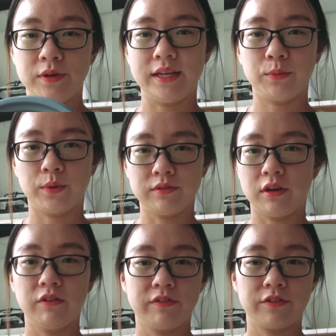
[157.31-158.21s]
it
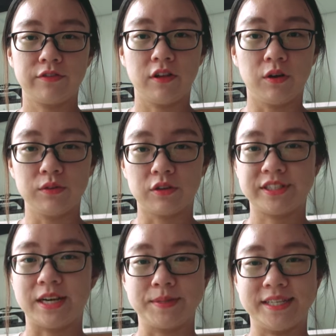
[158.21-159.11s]
won't overflow or
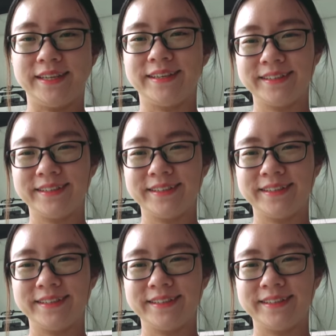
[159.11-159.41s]
something.